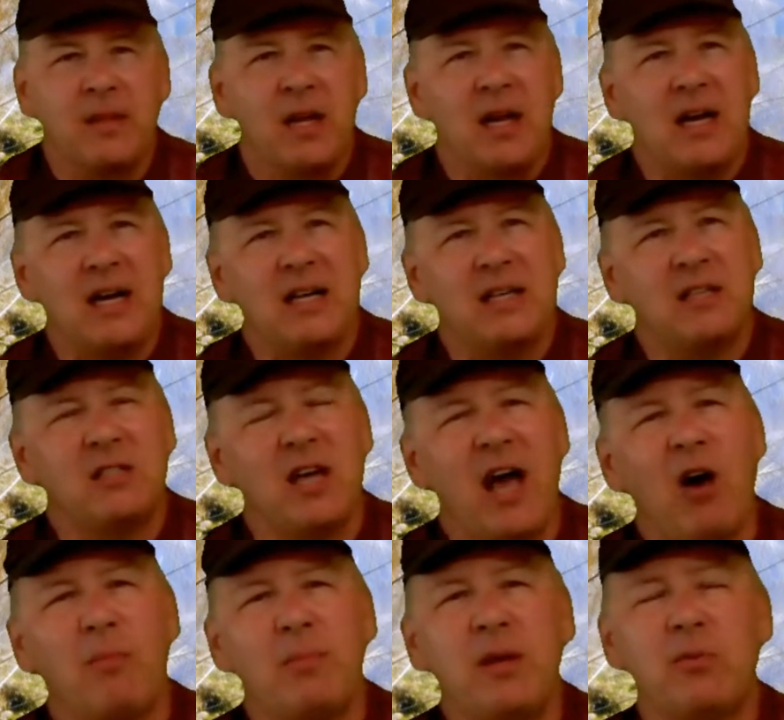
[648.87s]
to
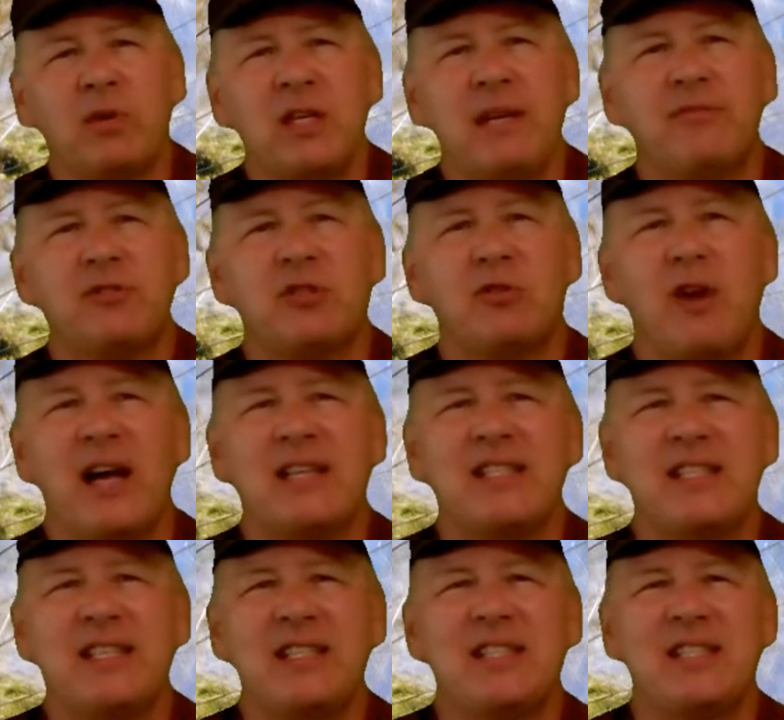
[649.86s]
help me relieve stress
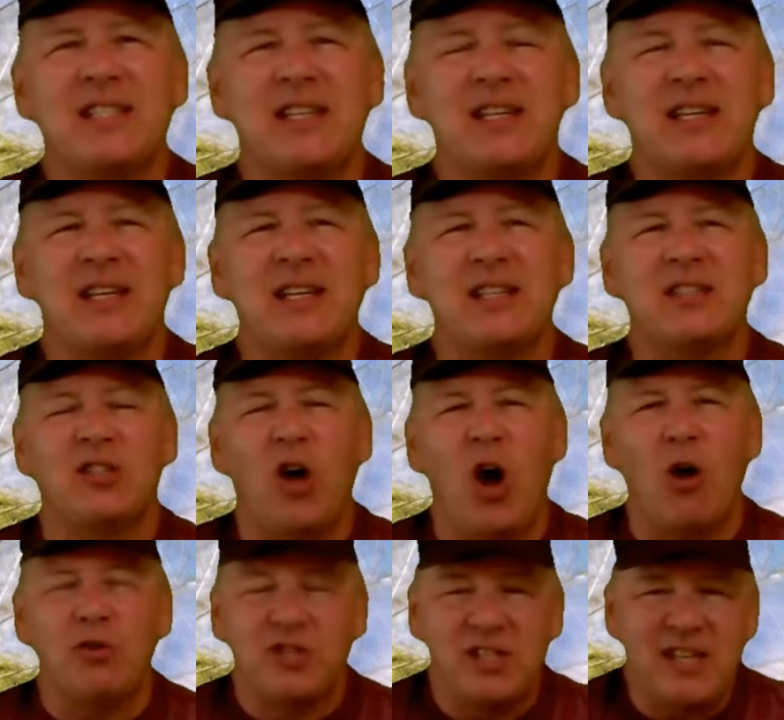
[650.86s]
is
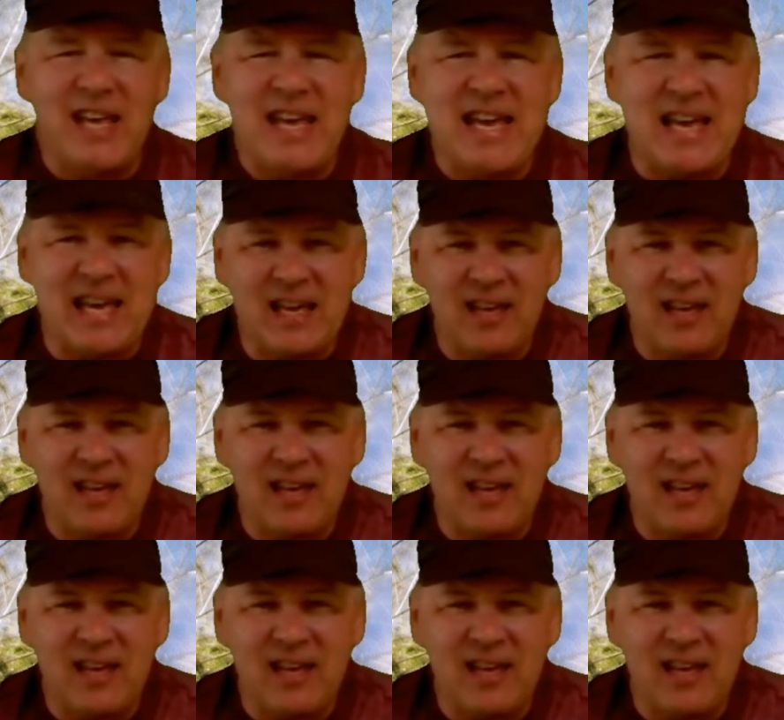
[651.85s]
go see.